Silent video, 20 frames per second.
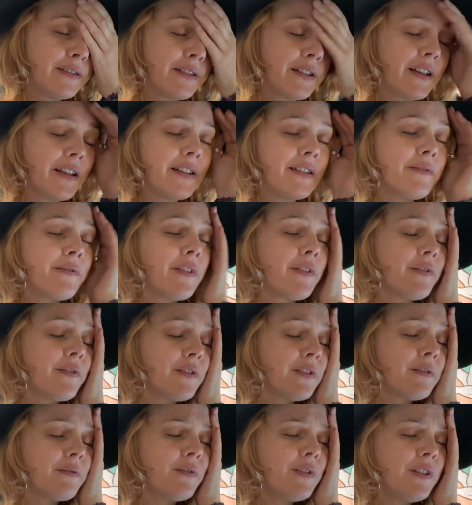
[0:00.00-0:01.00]
I,
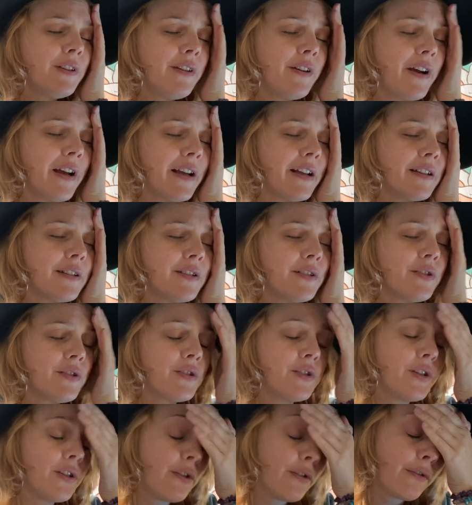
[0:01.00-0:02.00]
I feel their hands
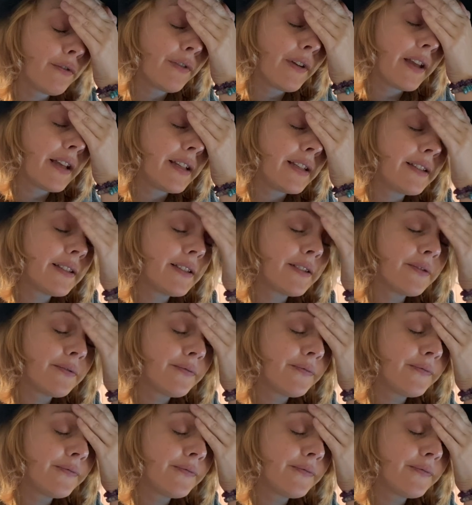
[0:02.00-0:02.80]
touching your face.